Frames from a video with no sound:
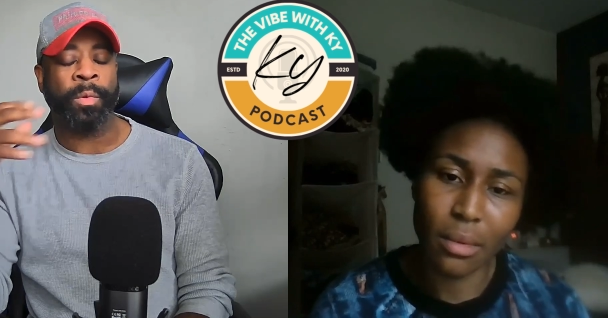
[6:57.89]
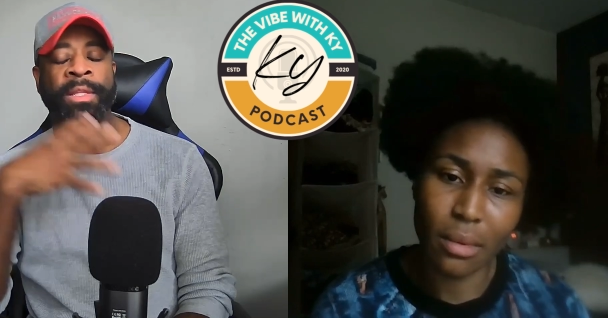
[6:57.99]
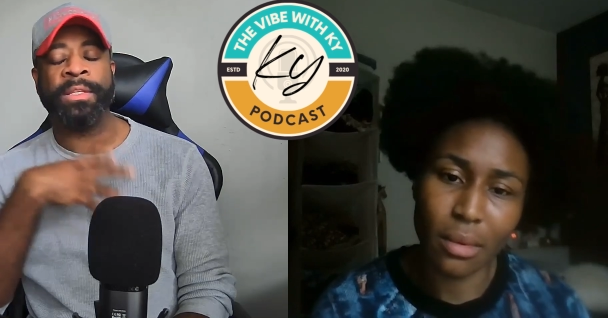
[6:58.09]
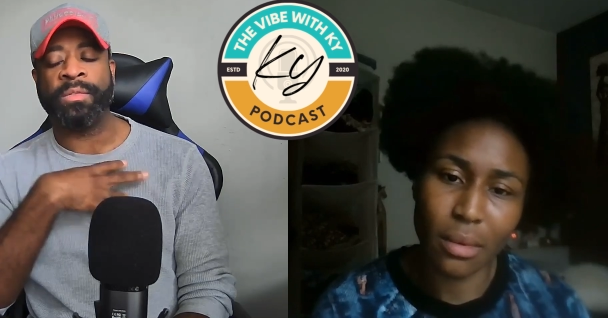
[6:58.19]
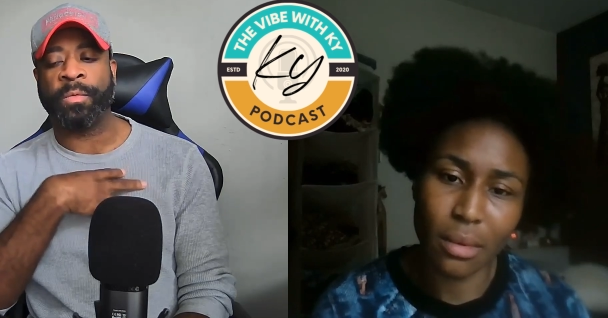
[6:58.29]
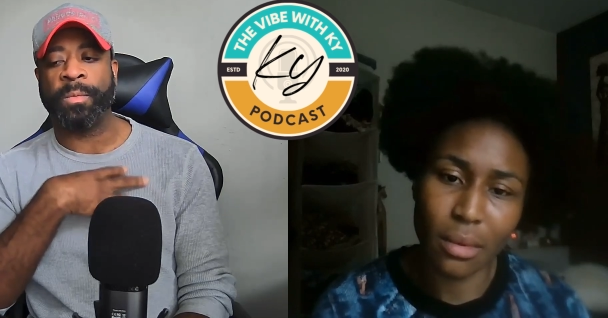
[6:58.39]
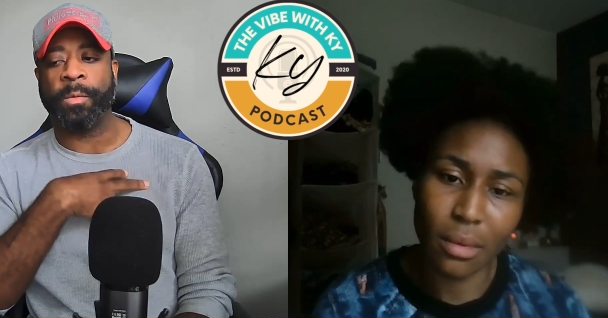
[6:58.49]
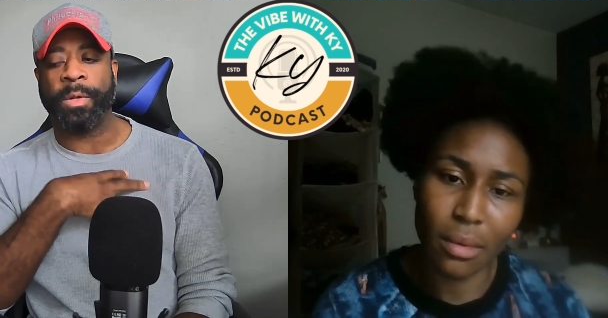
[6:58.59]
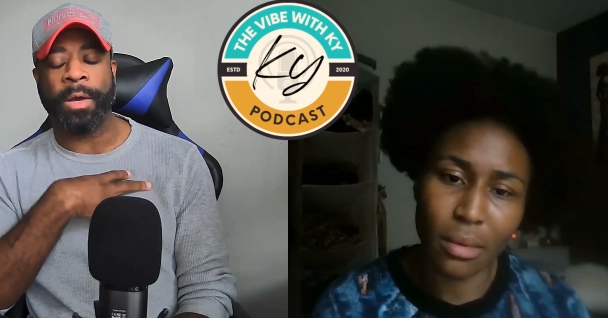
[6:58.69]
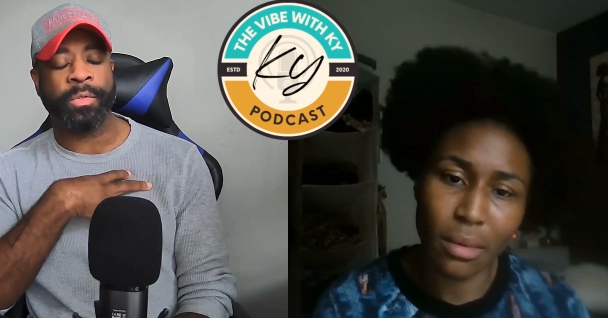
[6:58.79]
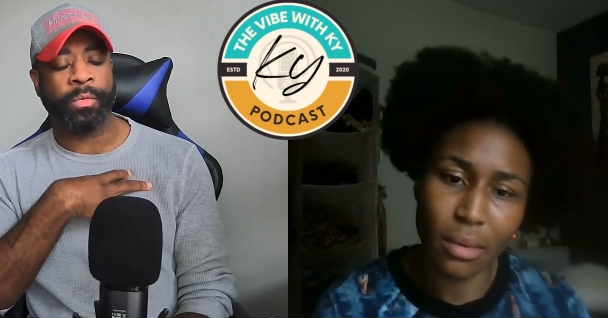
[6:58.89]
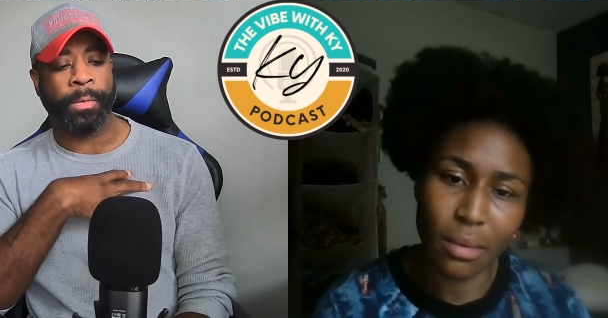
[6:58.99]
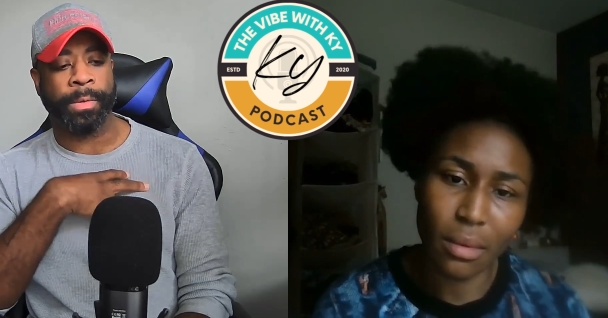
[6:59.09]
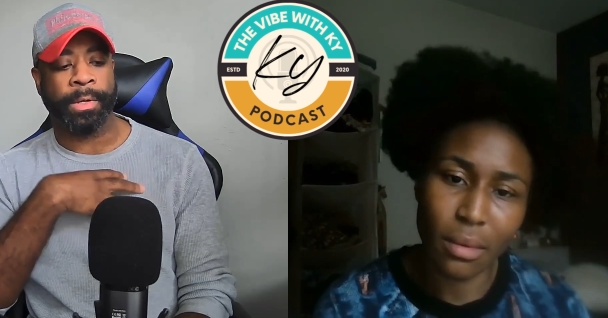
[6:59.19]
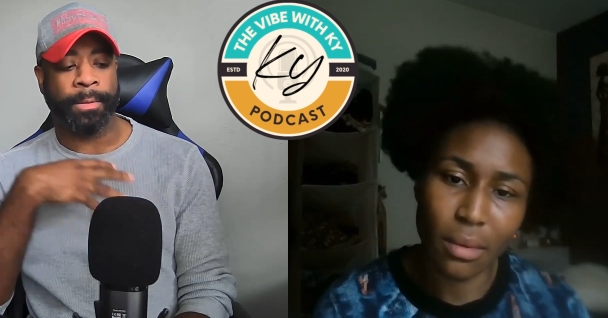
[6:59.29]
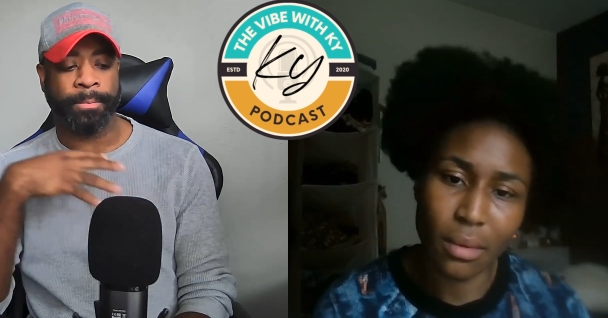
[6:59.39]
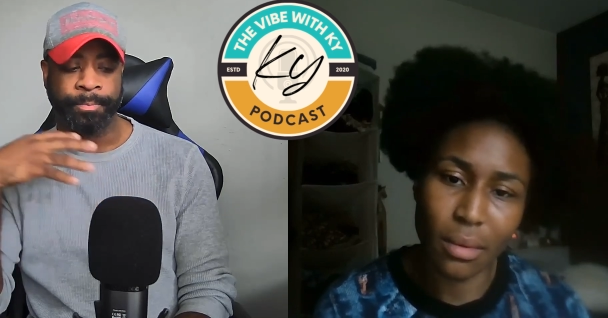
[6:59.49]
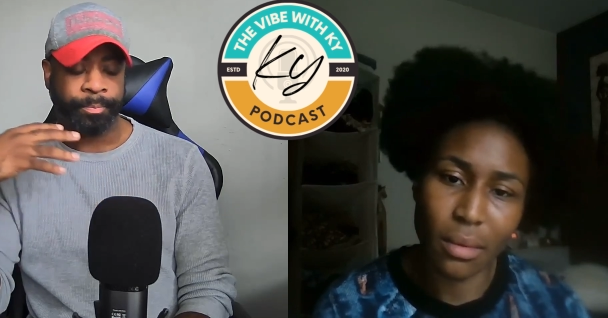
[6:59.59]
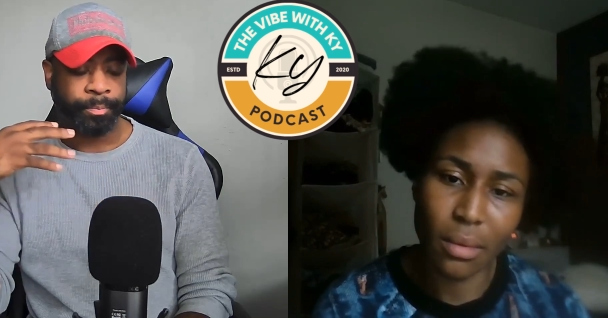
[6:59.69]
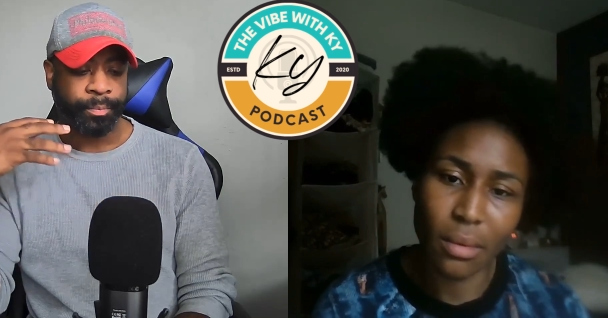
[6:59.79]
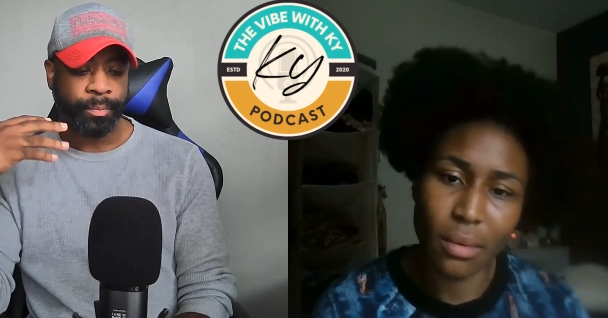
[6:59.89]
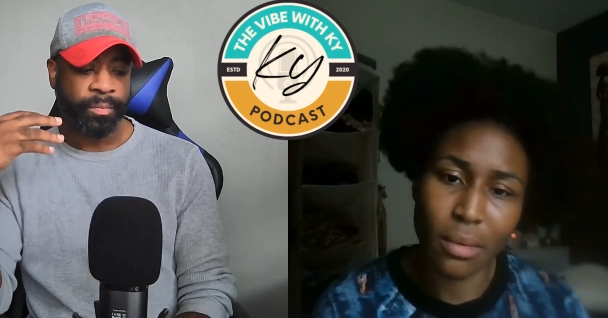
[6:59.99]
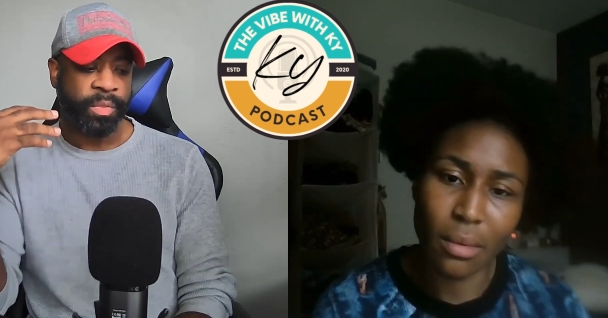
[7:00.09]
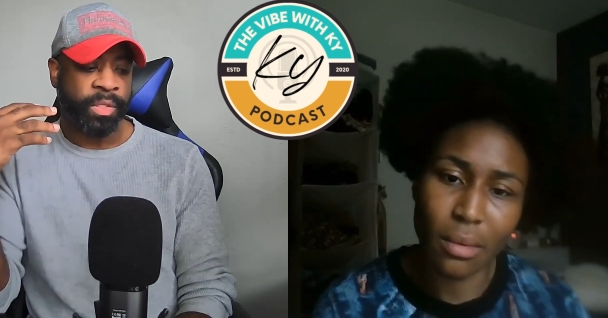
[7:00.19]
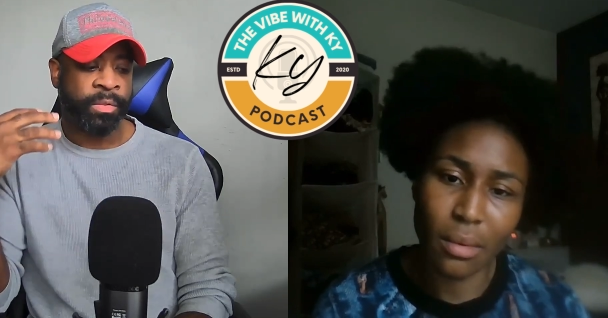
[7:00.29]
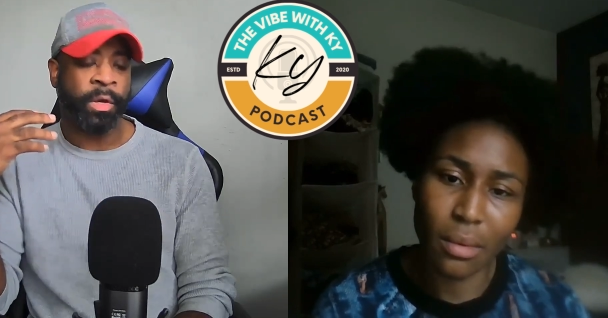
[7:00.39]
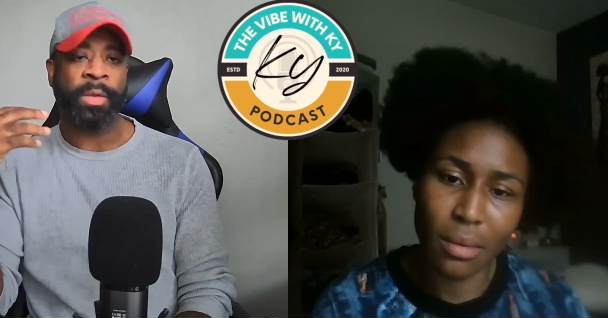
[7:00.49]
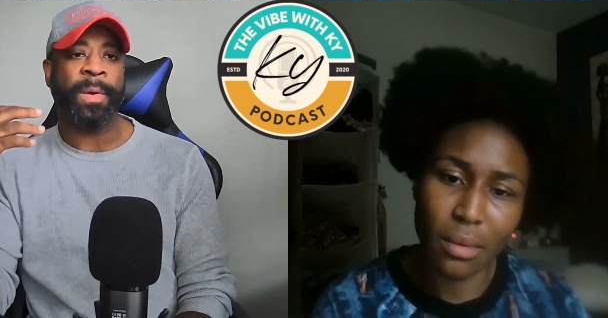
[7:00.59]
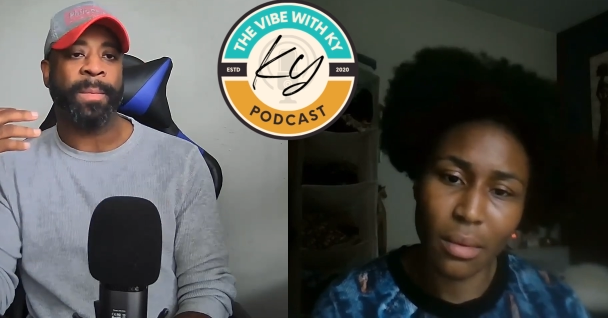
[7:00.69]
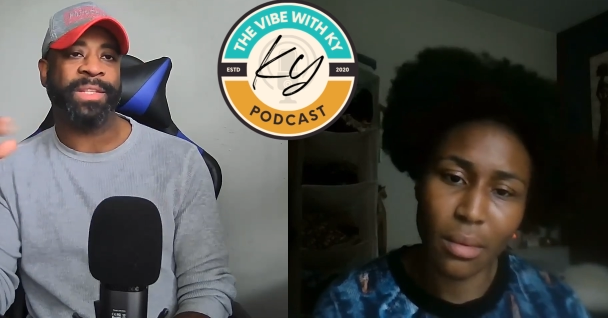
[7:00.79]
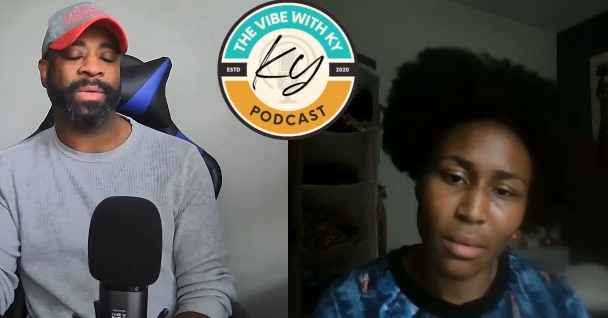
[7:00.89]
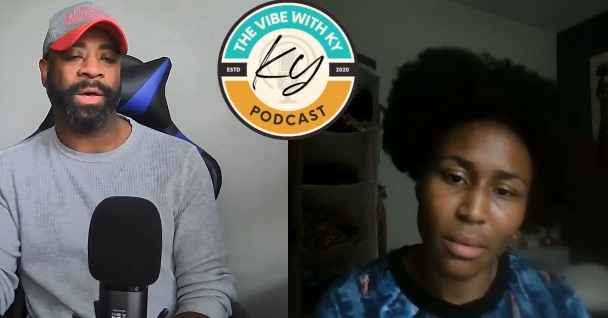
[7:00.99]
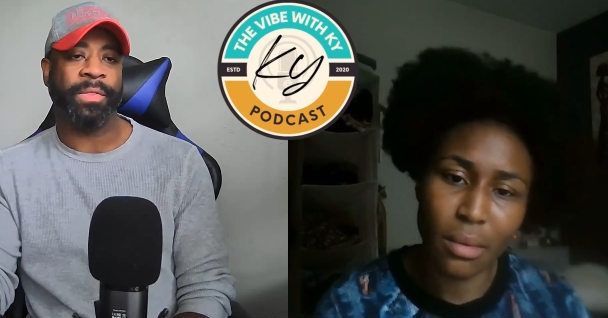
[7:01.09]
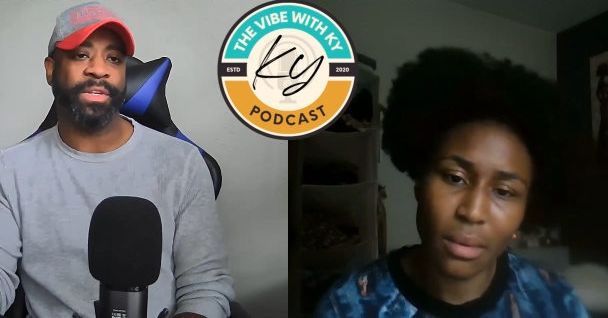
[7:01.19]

Speaker 1: at least for me, when I was growing up, talking about mental health